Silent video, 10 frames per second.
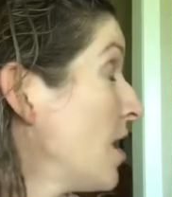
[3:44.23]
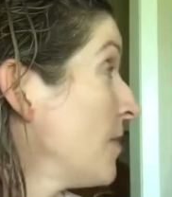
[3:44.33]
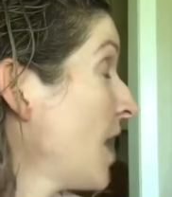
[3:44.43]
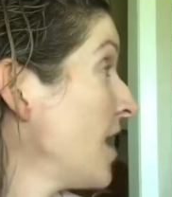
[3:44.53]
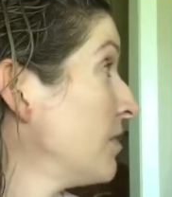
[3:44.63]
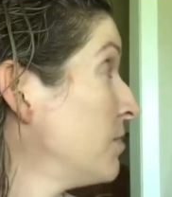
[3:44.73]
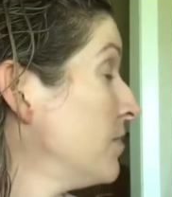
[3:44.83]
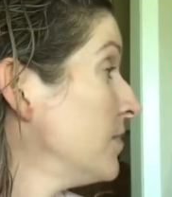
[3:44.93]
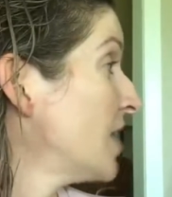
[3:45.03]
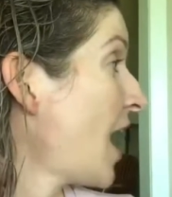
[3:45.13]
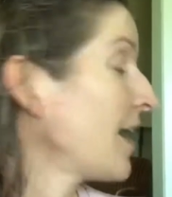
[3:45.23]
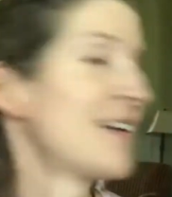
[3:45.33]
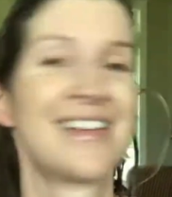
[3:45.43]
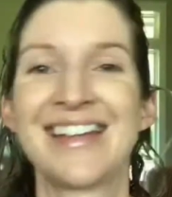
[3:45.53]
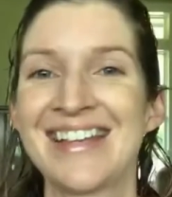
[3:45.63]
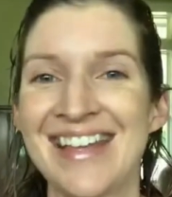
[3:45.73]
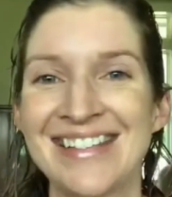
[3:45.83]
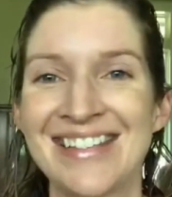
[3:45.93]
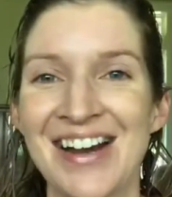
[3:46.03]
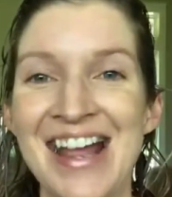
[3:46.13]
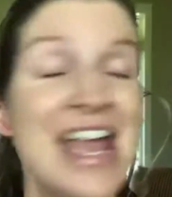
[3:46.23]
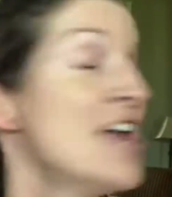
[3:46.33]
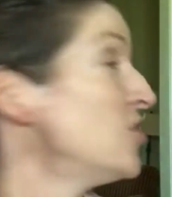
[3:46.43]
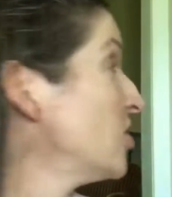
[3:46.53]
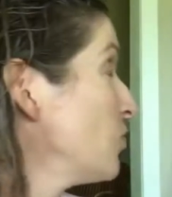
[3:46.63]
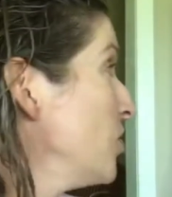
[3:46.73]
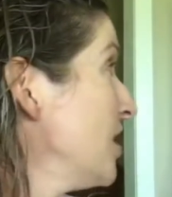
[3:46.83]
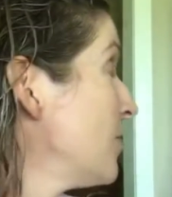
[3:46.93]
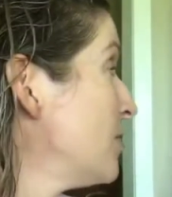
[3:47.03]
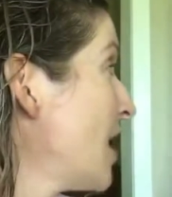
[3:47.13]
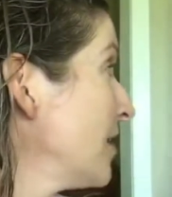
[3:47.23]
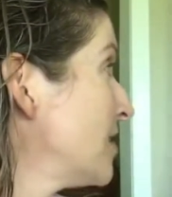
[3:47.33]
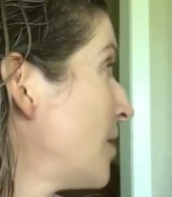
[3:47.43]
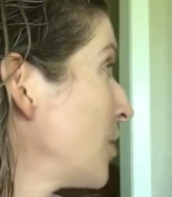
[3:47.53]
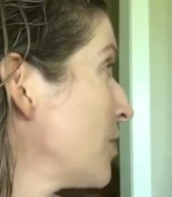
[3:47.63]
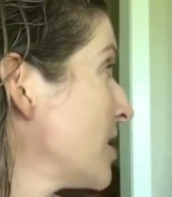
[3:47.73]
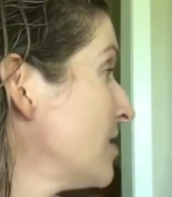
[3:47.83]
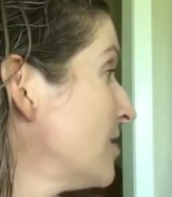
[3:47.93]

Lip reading: Hey, Zach. Hey, yes. Sorry. Just, will you give him Dad's number, please?